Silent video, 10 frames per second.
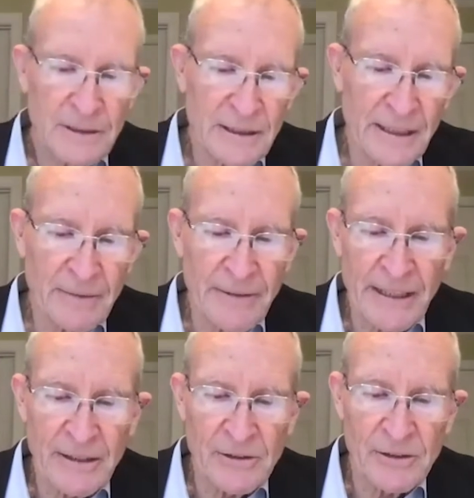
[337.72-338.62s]
take
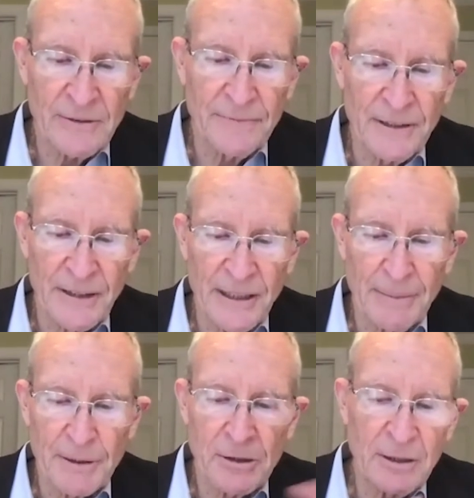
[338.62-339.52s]
advantage of uh, the
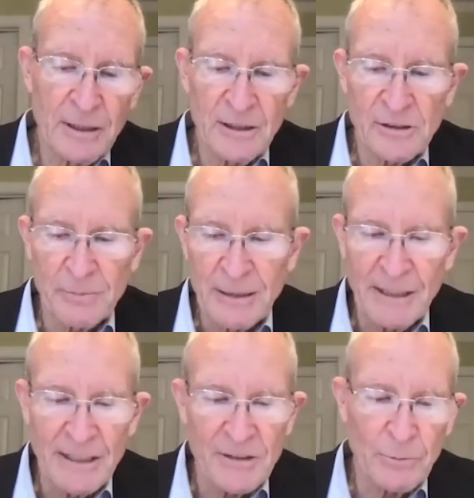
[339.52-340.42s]
opportunities,
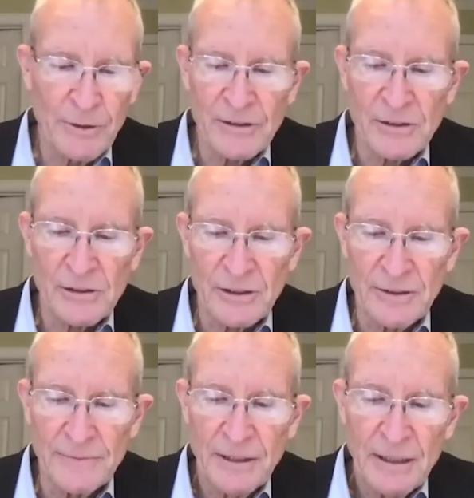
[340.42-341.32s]
minimize the risks
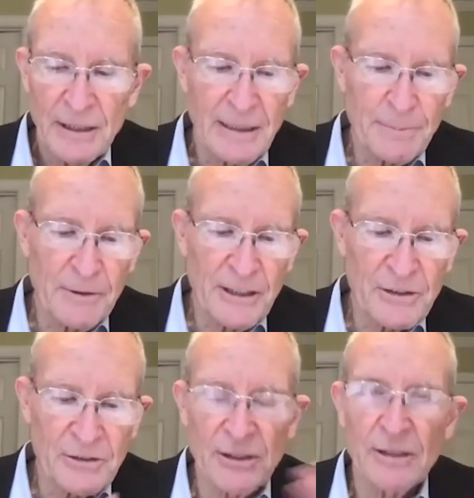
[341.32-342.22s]
of
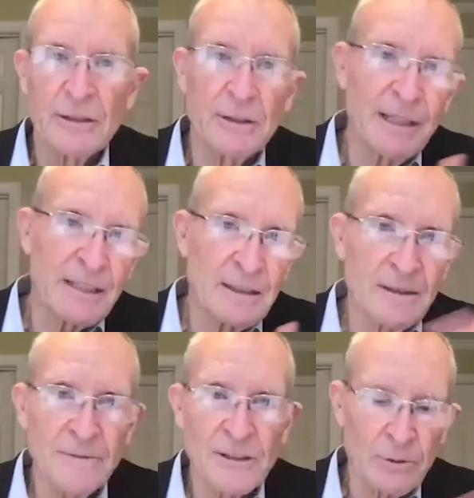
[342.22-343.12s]
operations there. You make
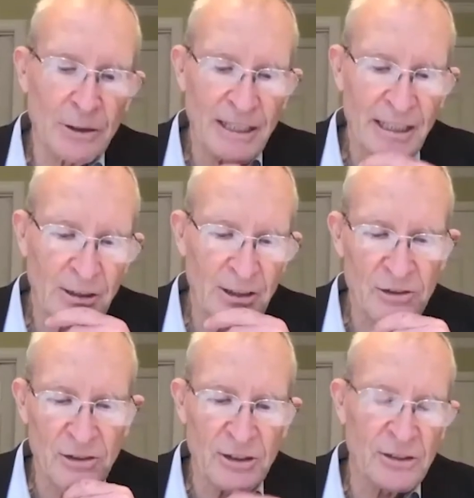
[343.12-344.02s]
individual gain loss
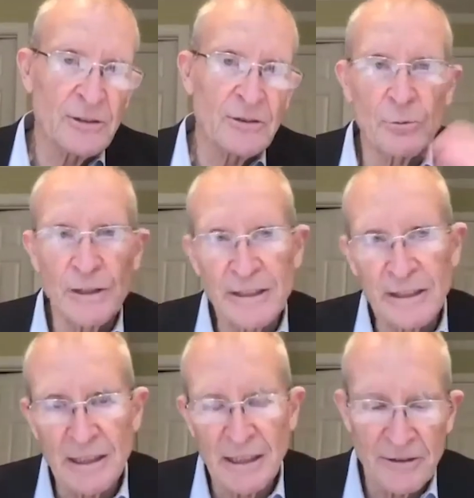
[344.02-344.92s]
decisions, what
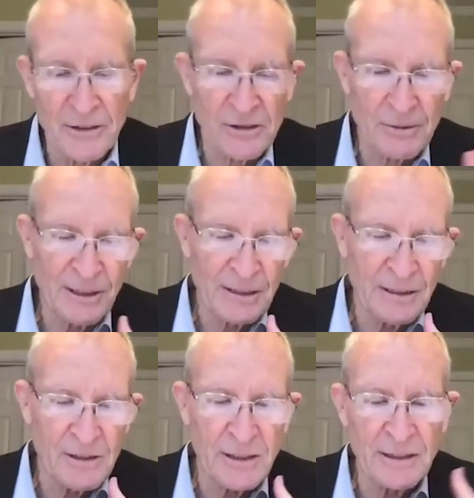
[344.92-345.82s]
technologies to bring into
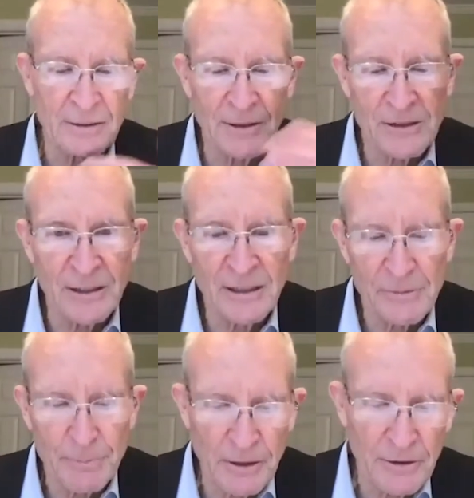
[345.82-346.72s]
China, what Chinese
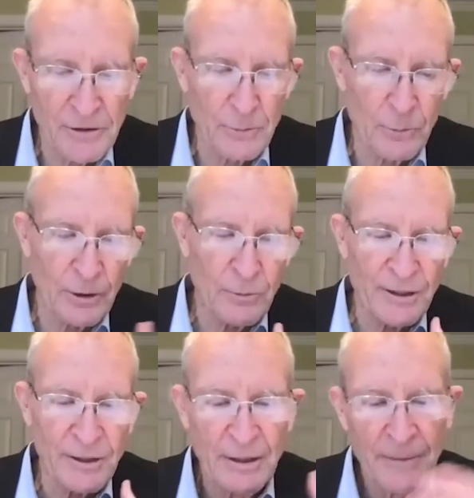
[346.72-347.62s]
partners to work with,
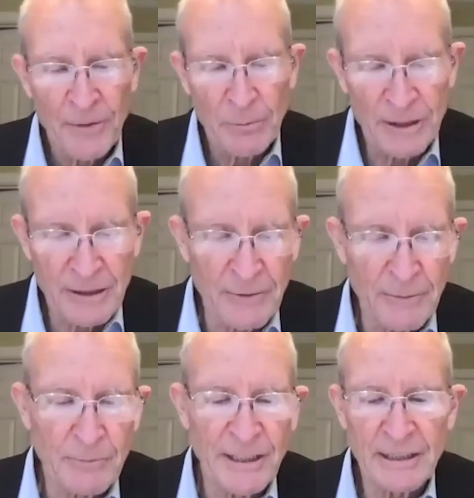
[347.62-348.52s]
what
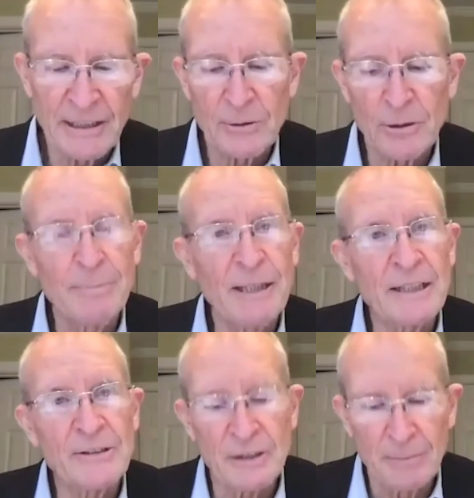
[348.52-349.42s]
government regulatory
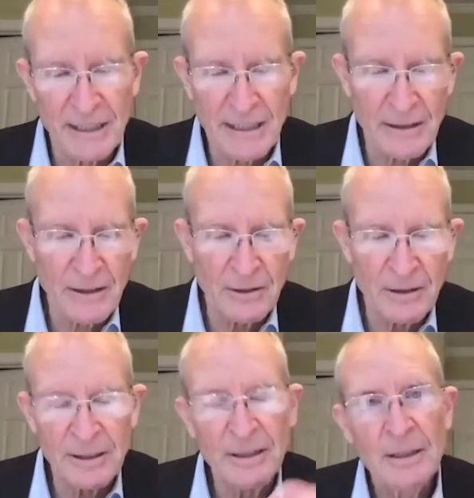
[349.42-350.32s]
bodies can be counted
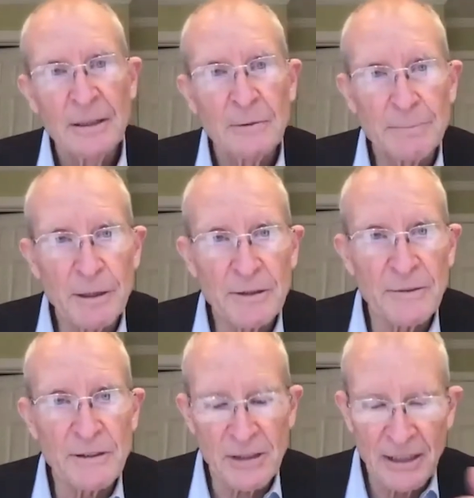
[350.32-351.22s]
on, what parts of
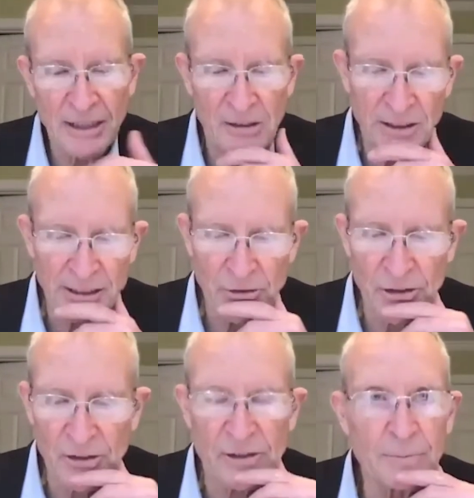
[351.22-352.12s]
the Chinese legal
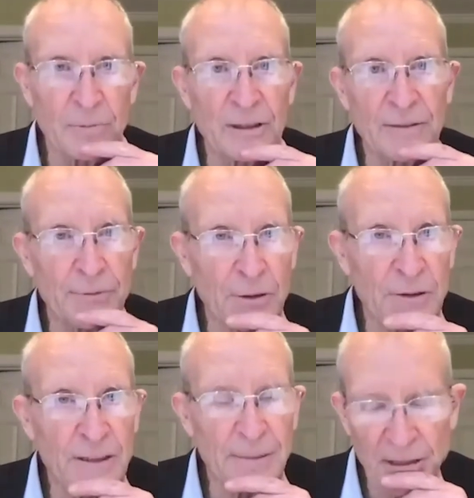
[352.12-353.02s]
system will give foreign
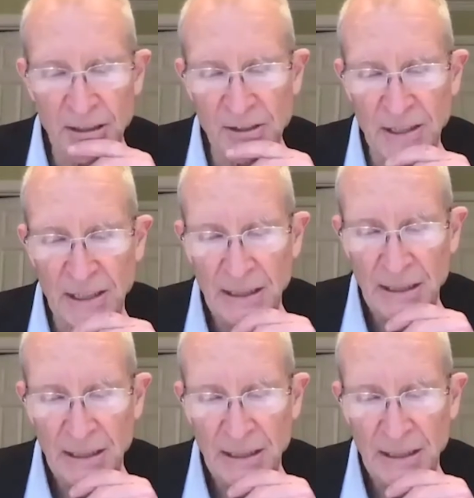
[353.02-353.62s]
companies a,